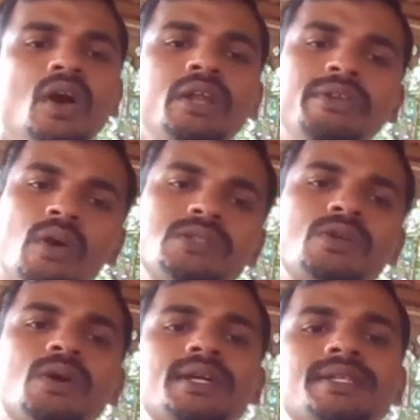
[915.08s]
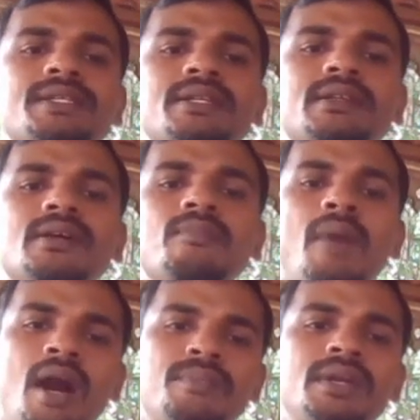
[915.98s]
Olivine also occurs in
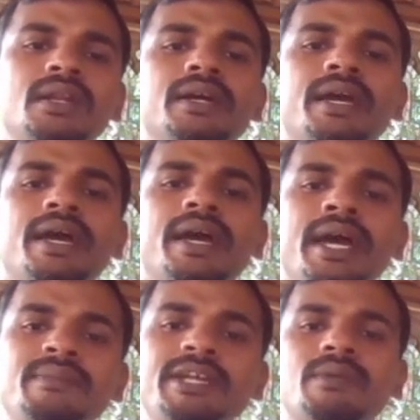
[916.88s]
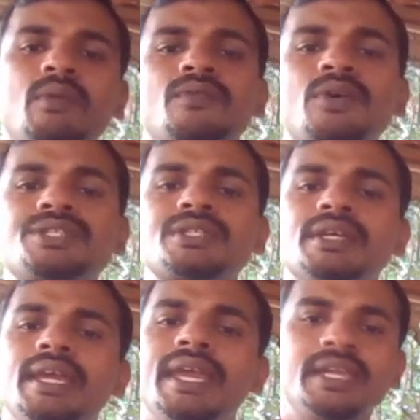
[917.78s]
marble and metamorphosed
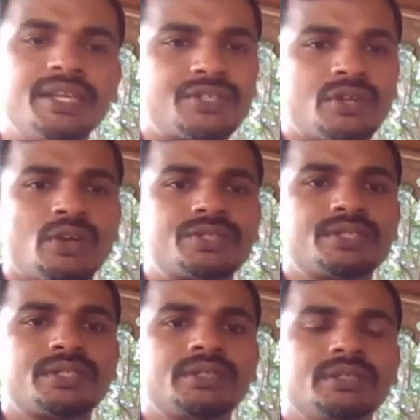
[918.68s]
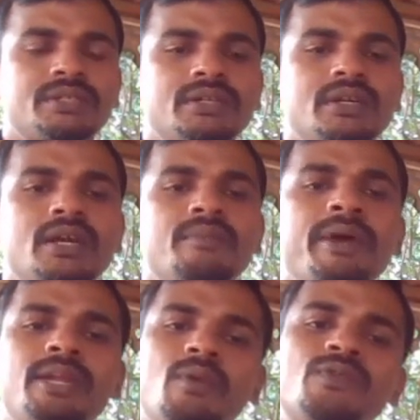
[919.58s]
igneous rocks.
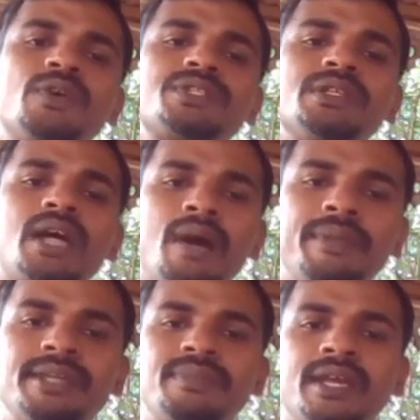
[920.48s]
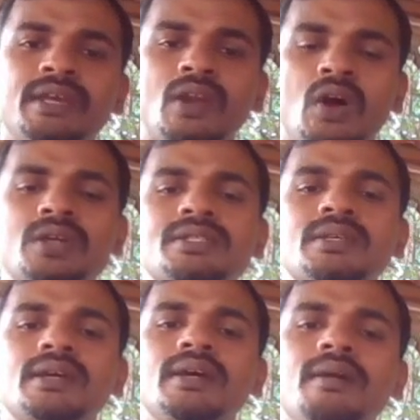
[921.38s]
Metamorphosed carbonate bearing rocks
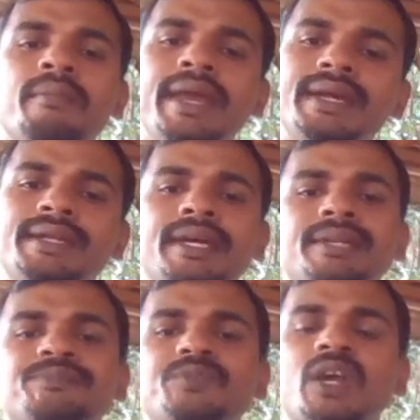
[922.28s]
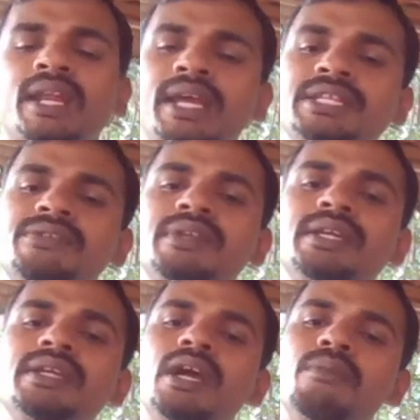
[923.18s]
may contain
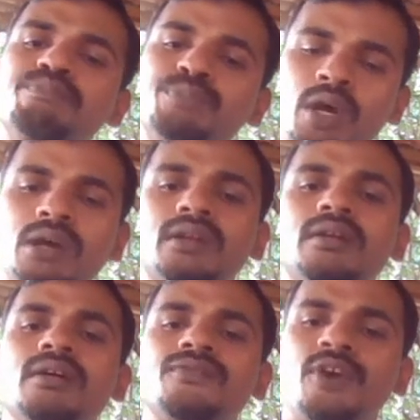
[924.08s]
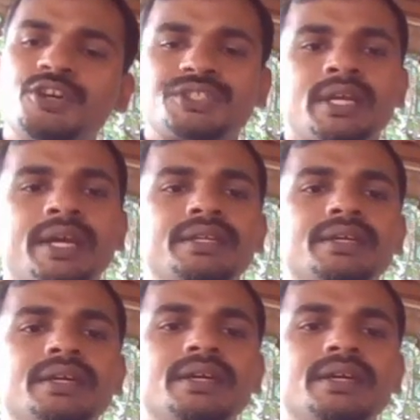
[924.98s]
relatively pure forsterite